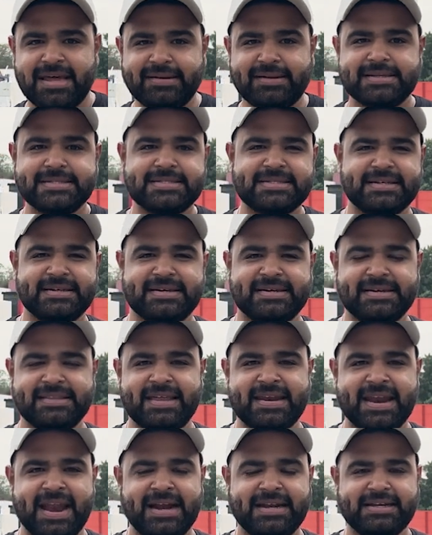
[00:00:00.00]
are concerned,
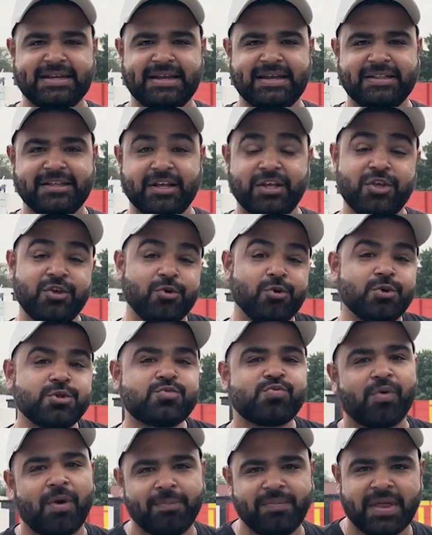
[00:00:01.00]
the
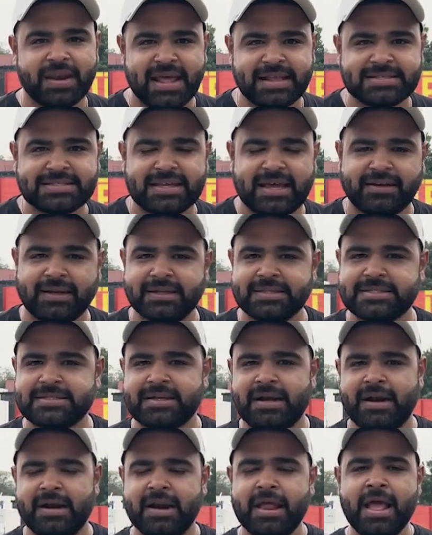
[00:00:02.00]
cues from the nets are
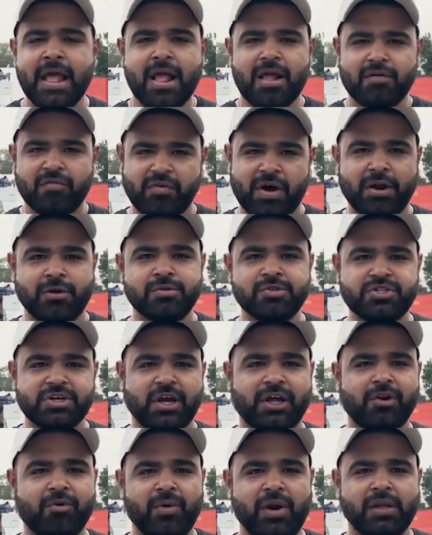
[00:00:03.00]
concerned, Varun
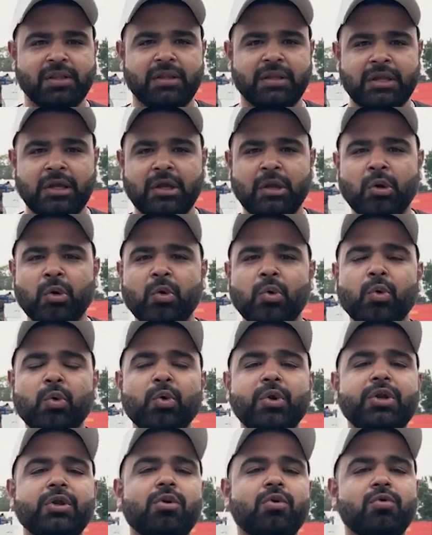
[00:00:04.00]
Chakravarti
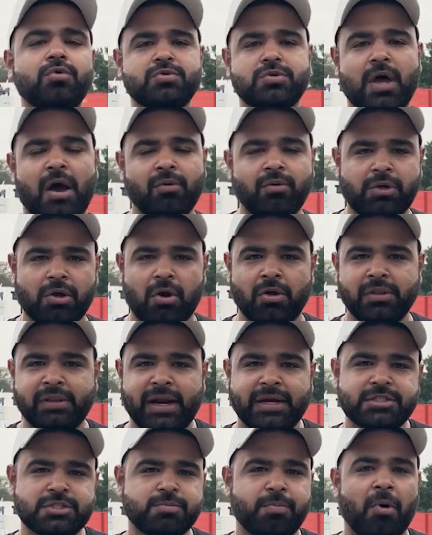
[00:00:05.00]
could lose out on
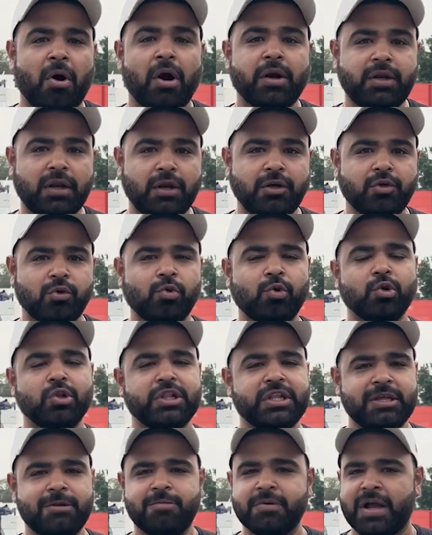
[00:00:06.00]
that spot to
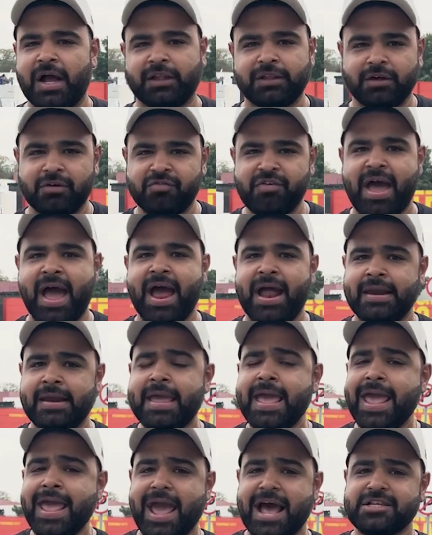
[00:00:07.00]
Kuldeep Yadav.
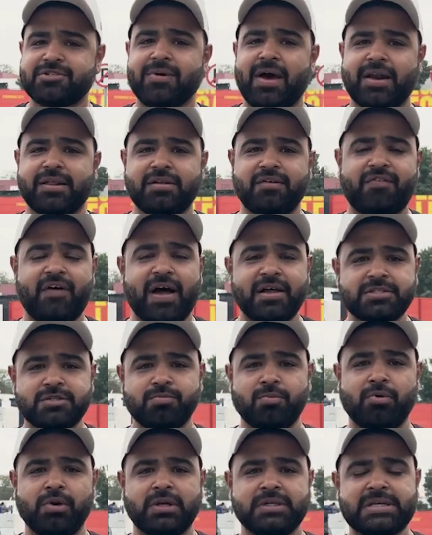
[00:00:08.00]
And as far as the
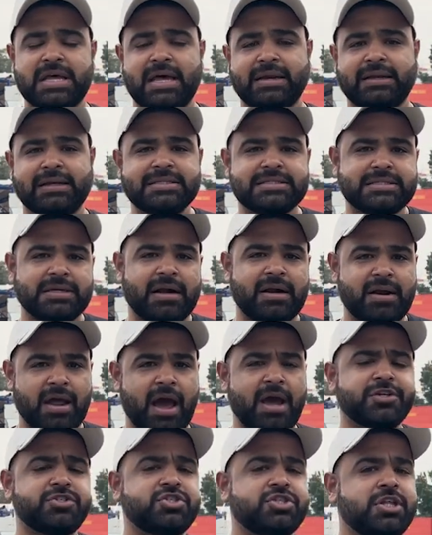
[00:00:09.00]
fast bowlers are concerned,
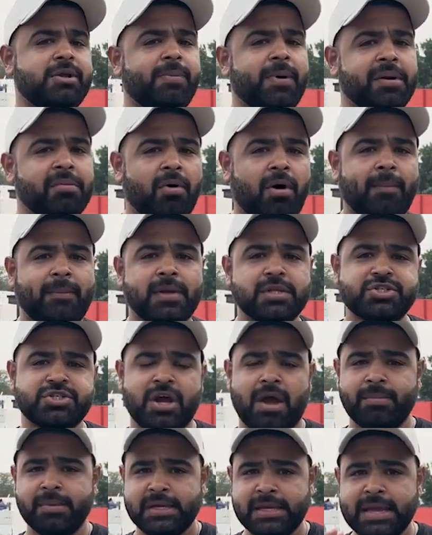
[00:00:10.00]
Arshdeep and Mohammad
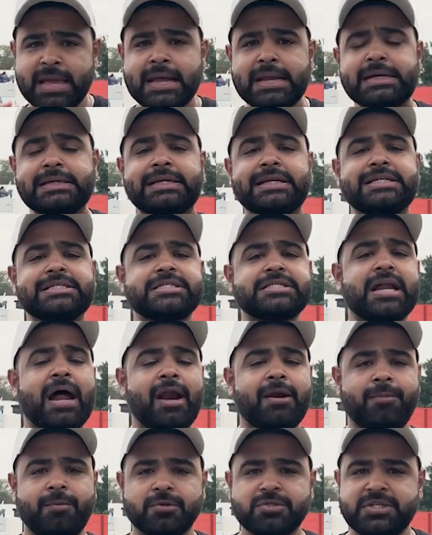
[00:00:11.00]
Shami did
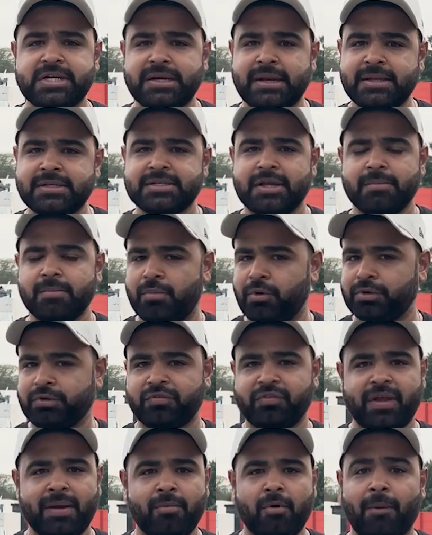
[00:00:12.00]
start proceedings and both
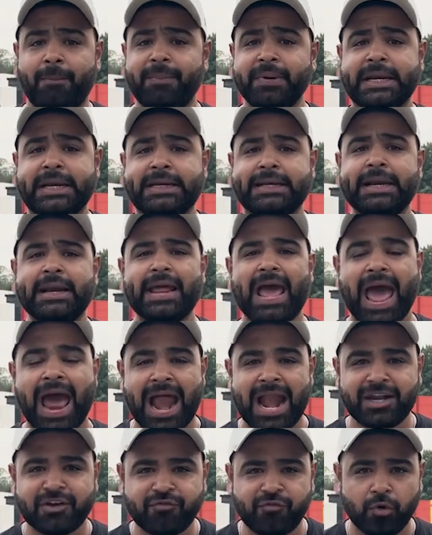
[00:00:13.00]
of them operated
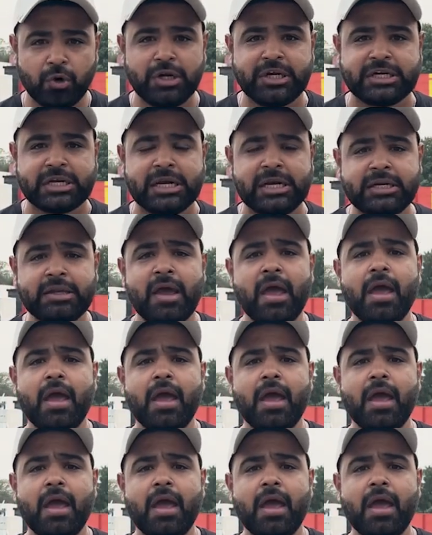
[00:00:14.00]
at full tilt